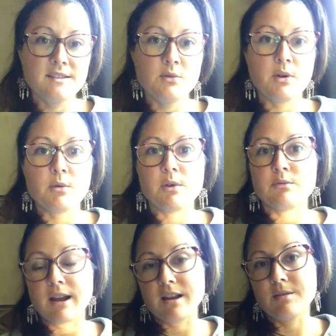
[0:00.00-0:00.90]
So I would
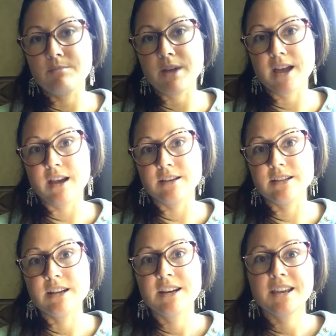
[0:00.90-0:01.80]
recommend
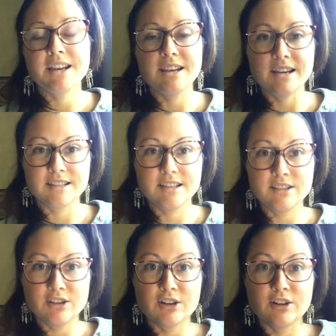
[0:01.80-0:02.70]
connecting
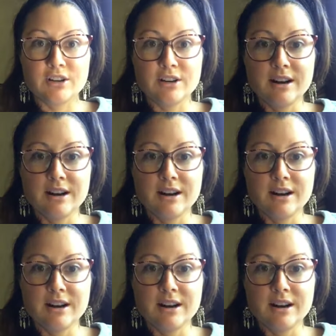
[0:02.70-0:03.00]
to her.